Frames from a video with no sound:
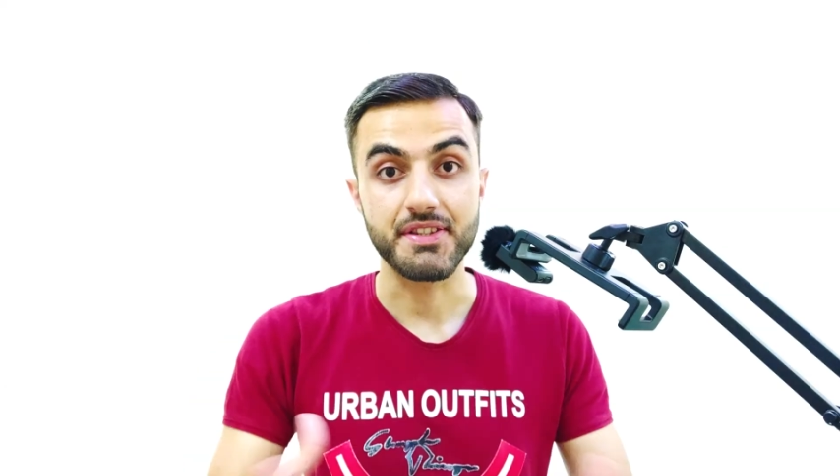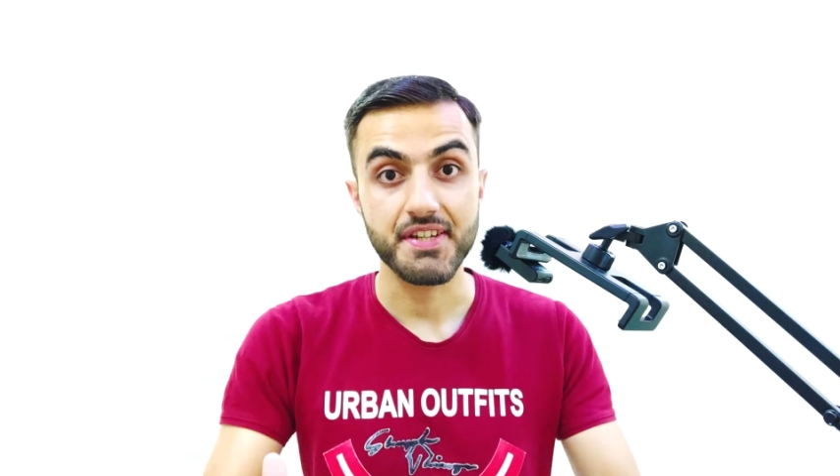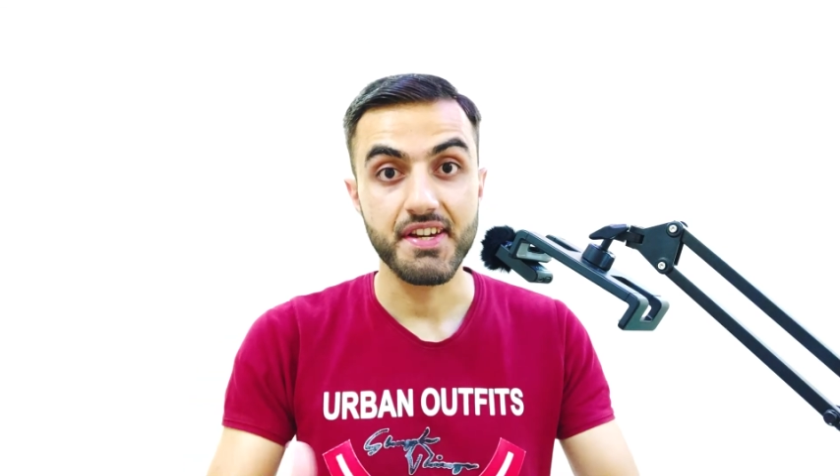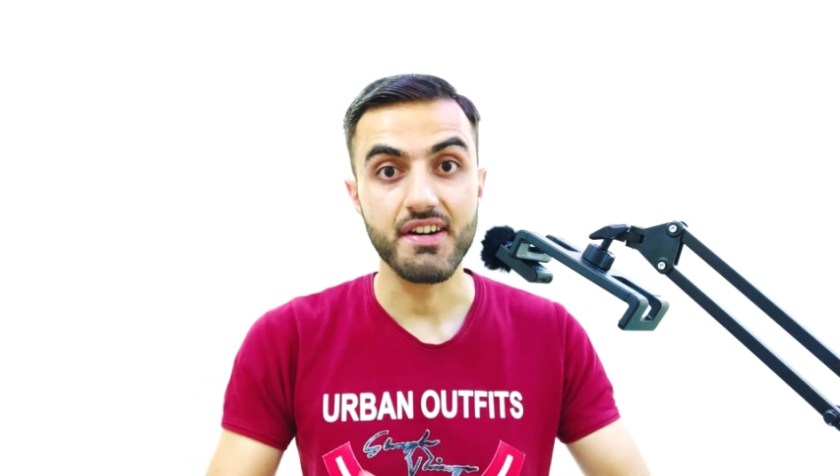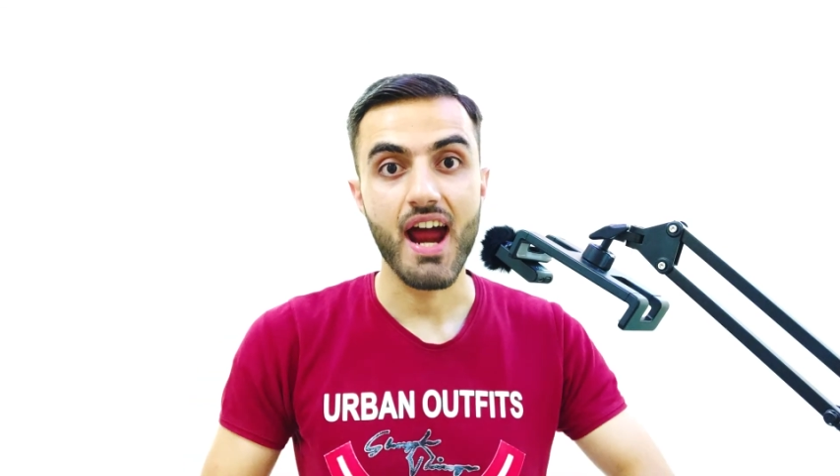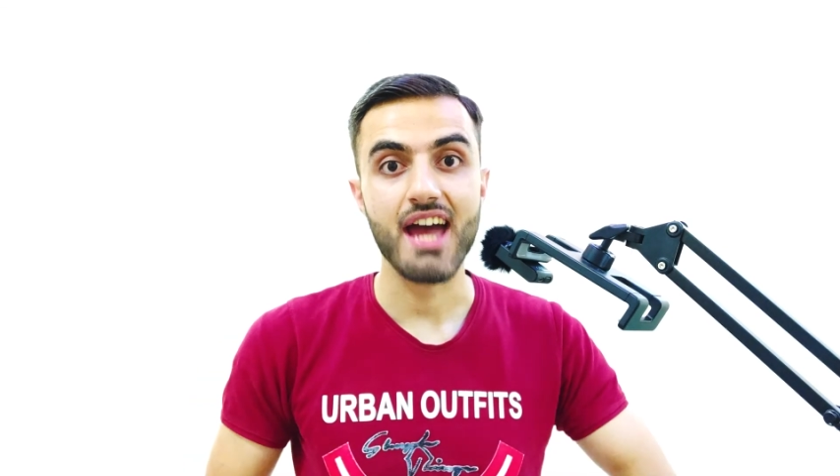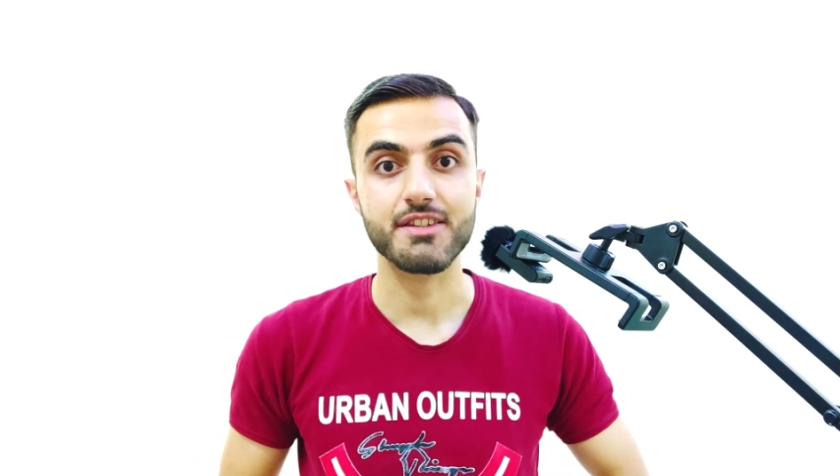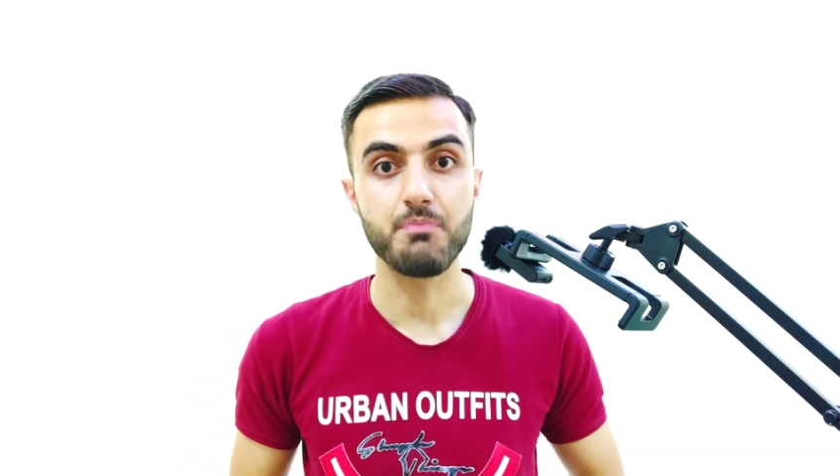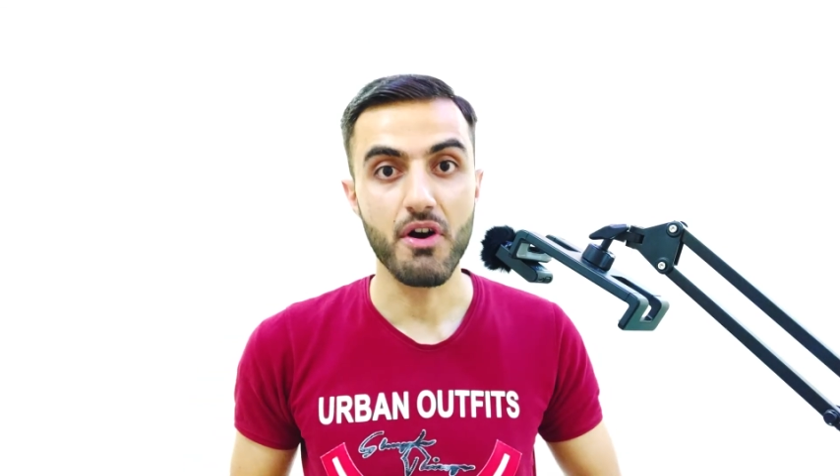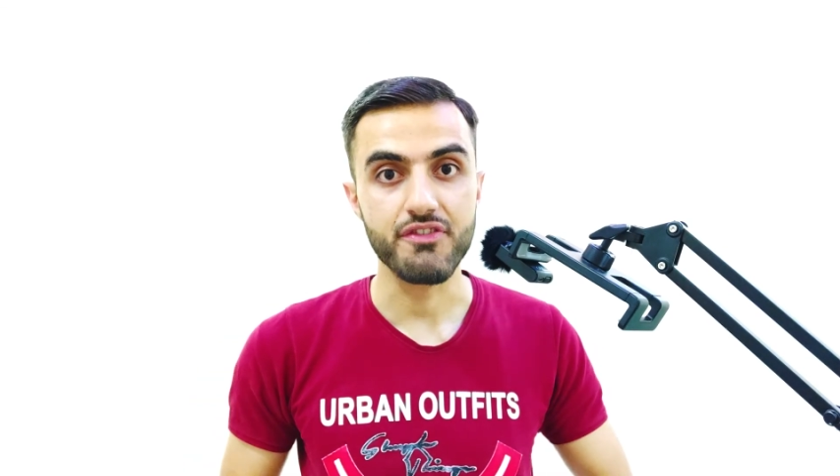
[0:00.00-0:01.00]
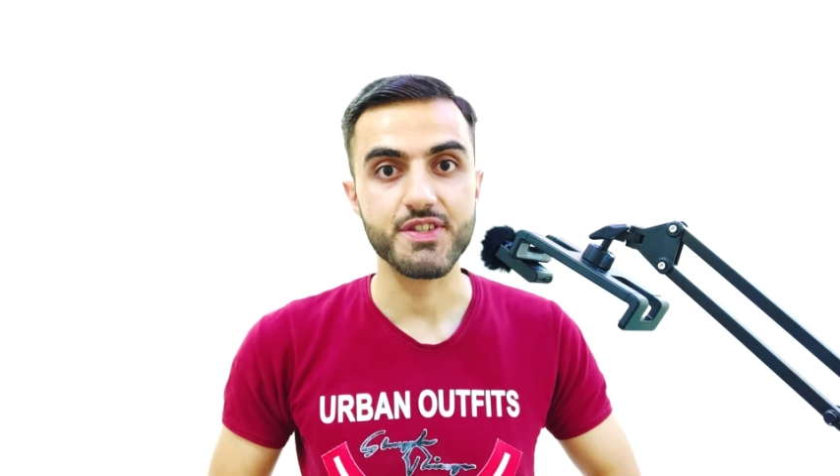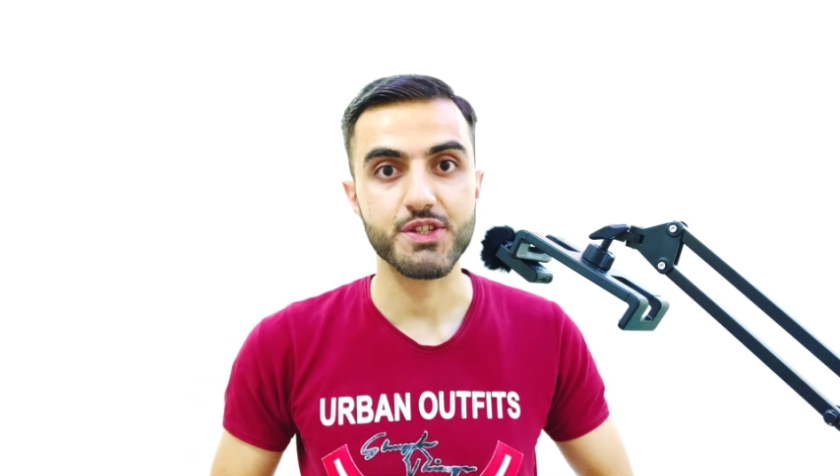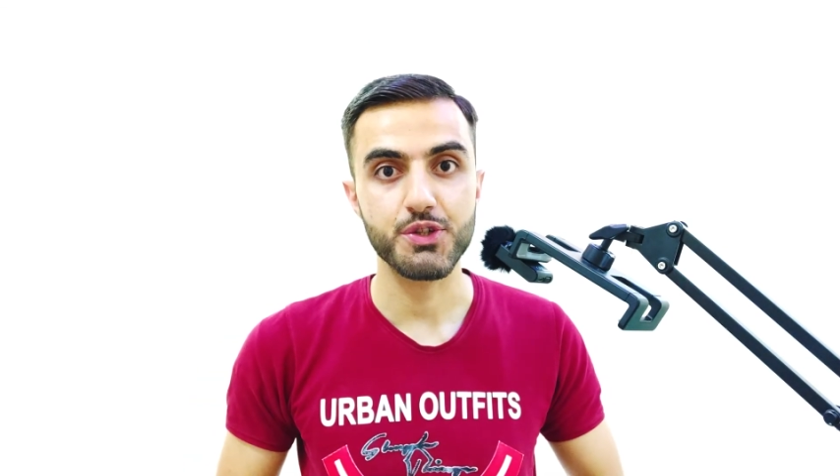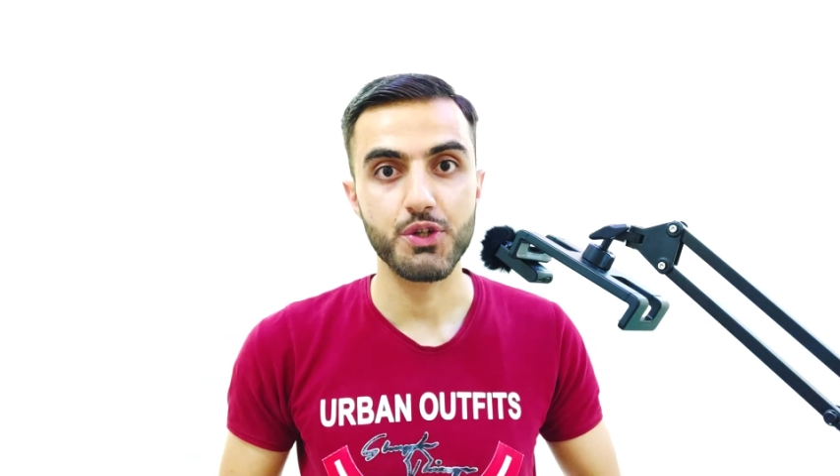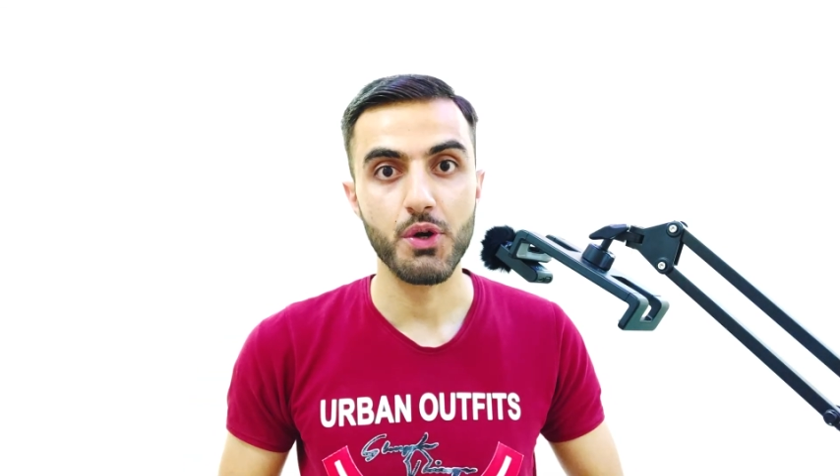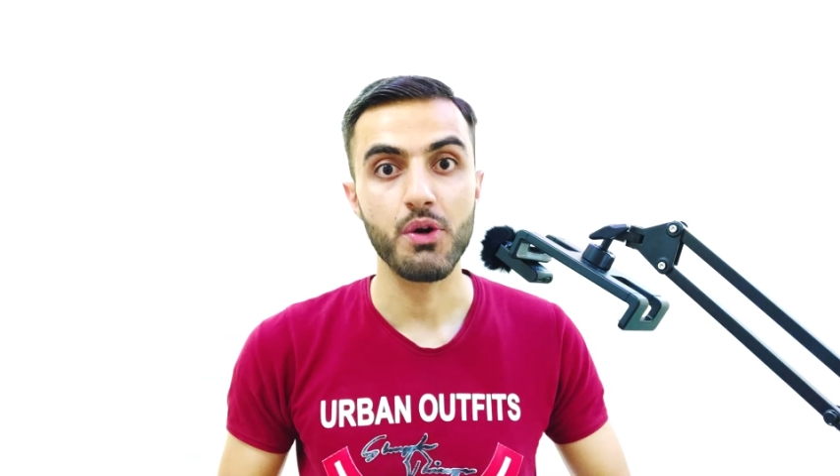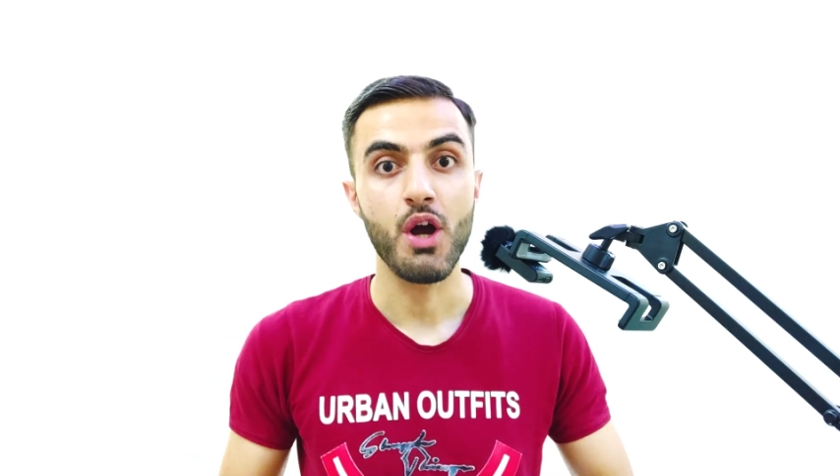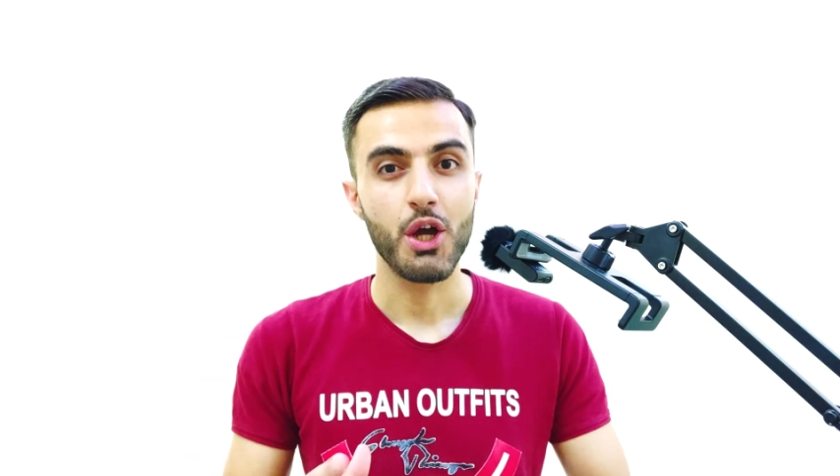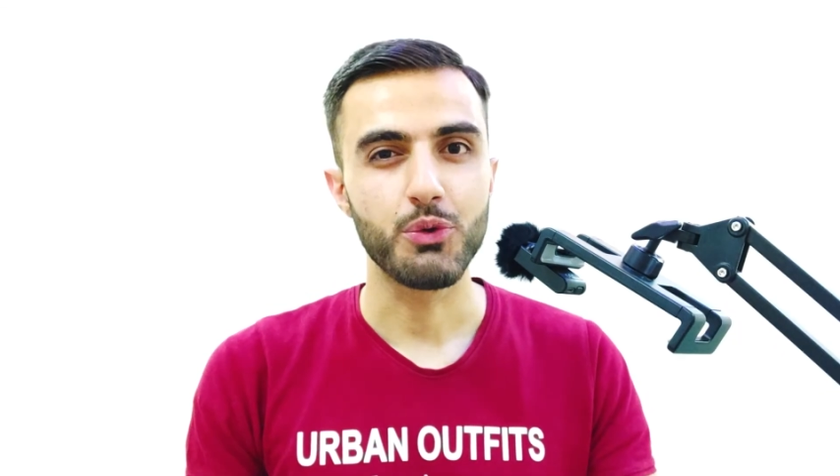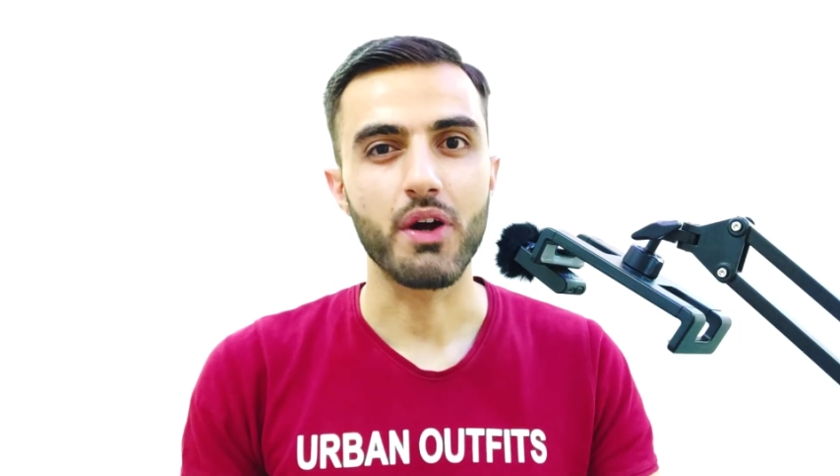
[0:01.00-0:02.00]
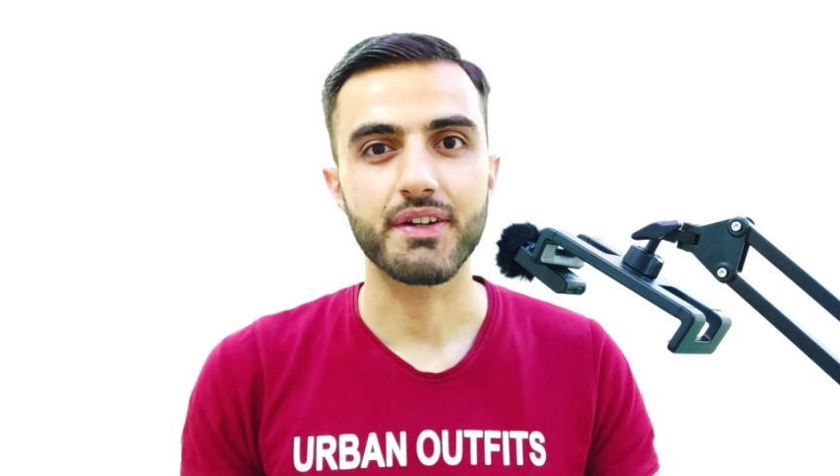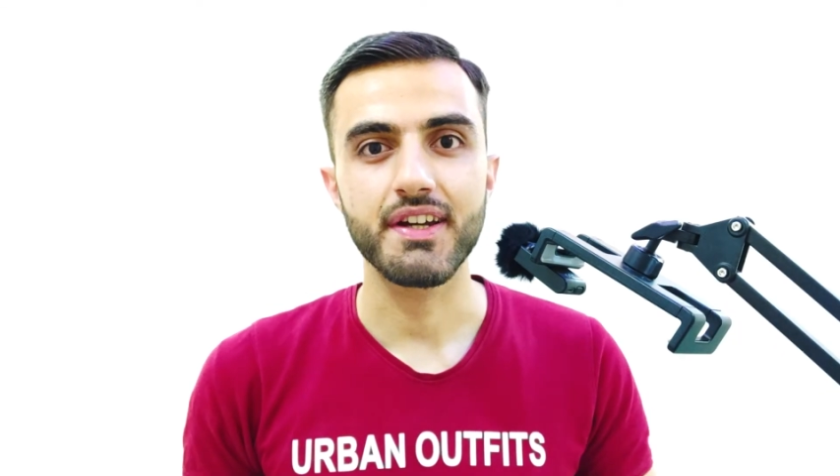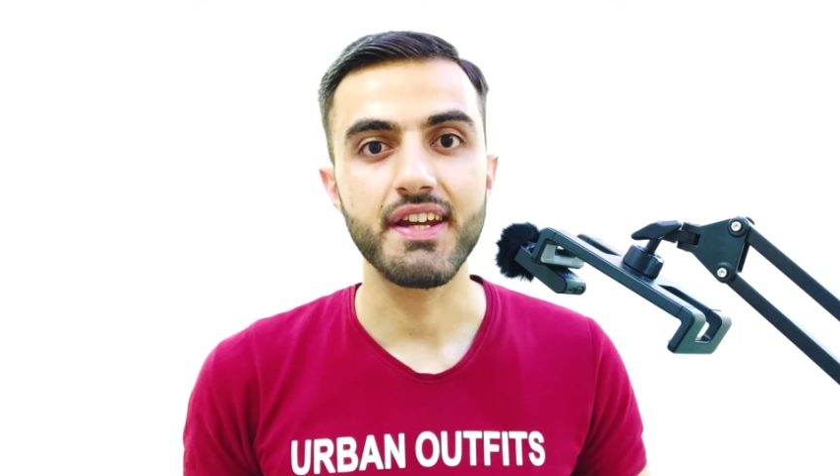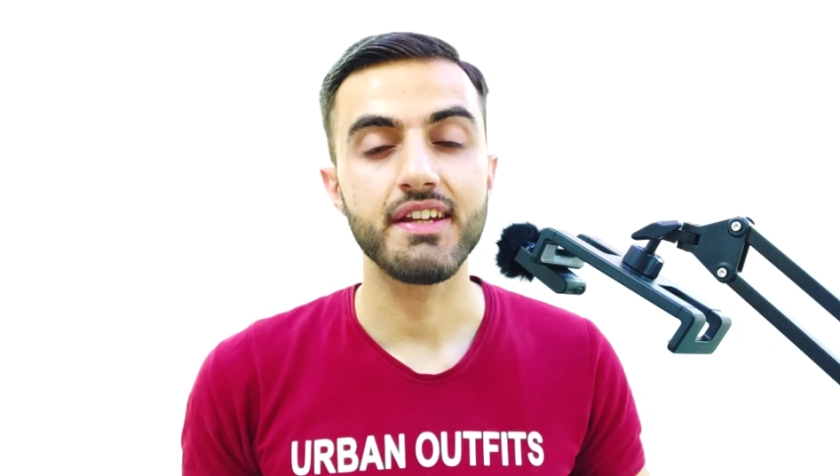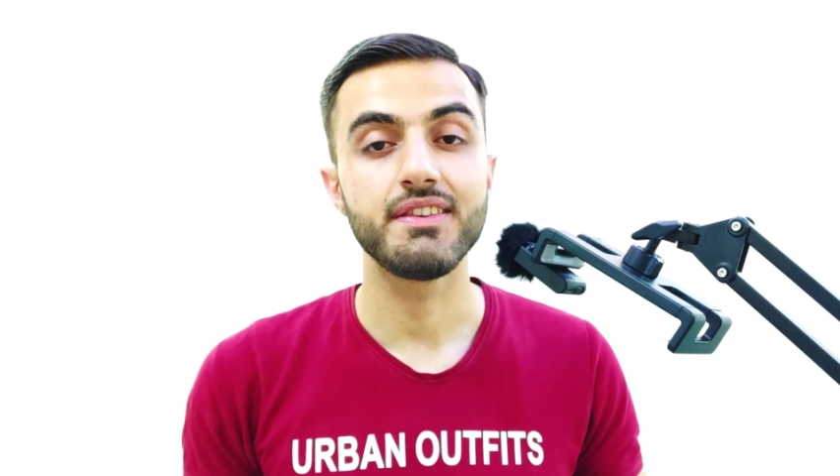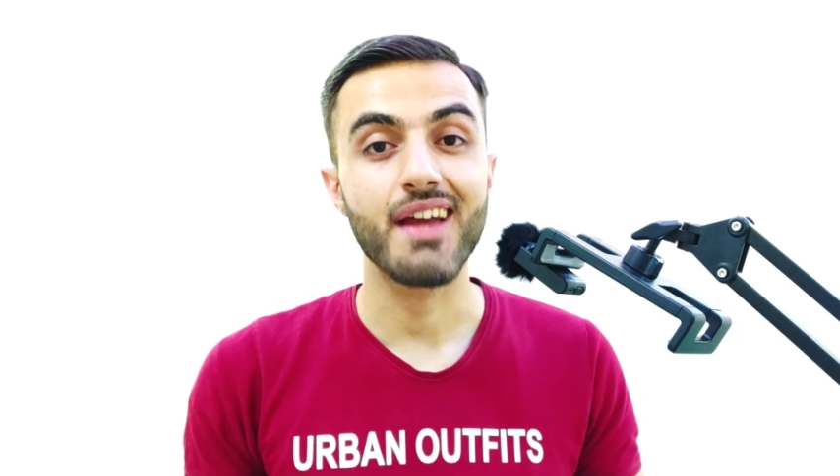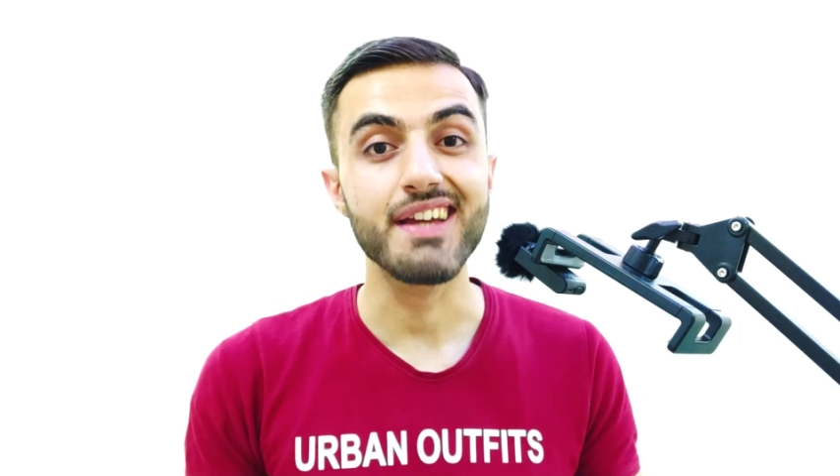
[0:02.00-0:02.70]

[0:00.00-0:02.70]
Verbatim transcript: But here at Murf Studio, you are getting